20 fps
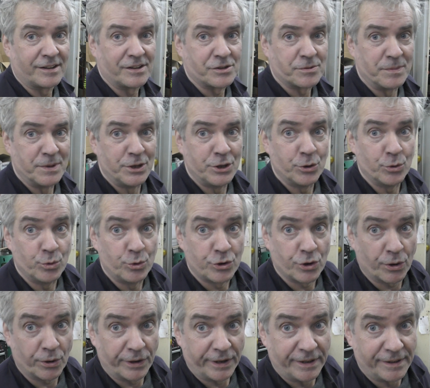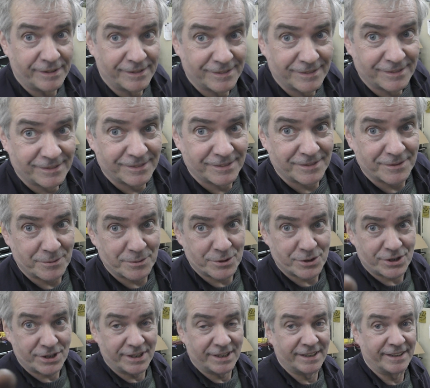it's my new toy.
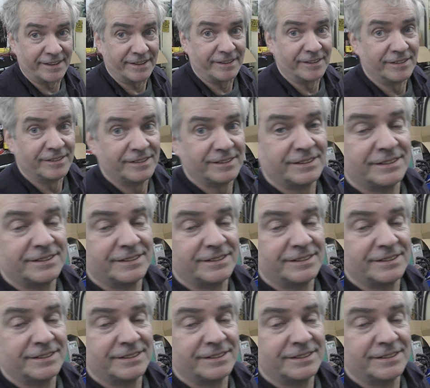We'll see you later.